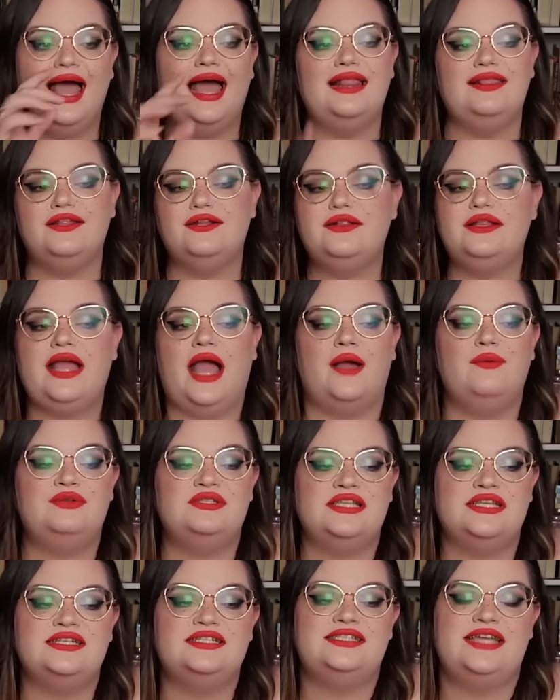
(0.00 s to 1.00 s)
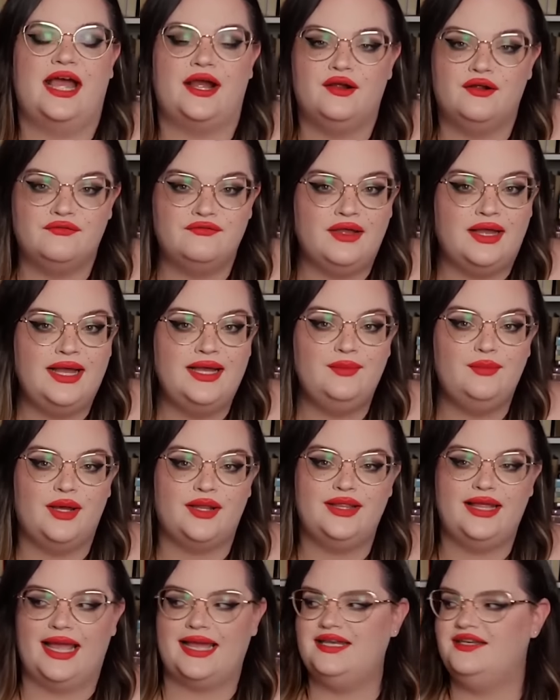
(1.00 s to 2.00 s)
Literally, I was like terrified
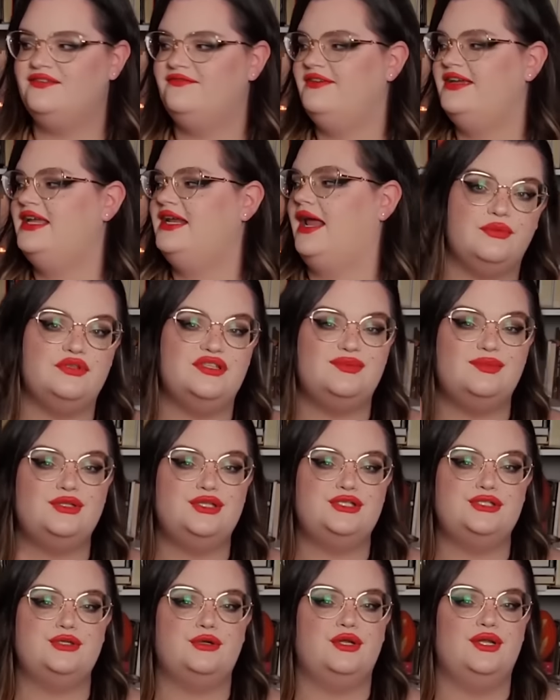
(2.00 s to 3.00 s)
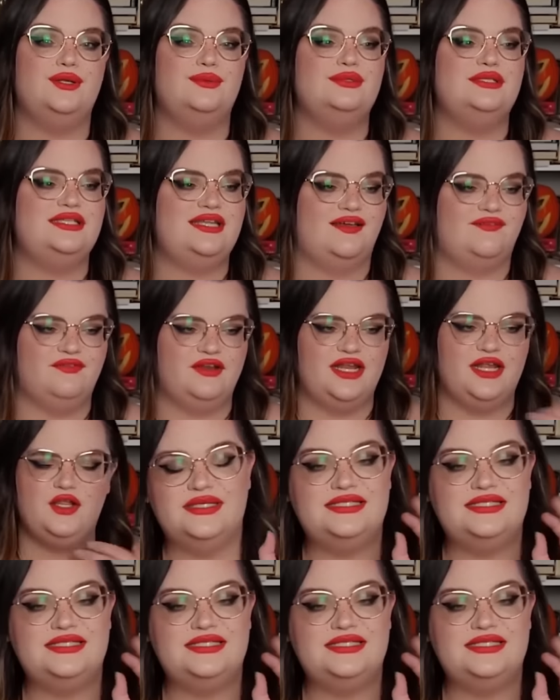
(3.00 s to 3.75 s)
by the end of it. It's about this girl named Stephanie.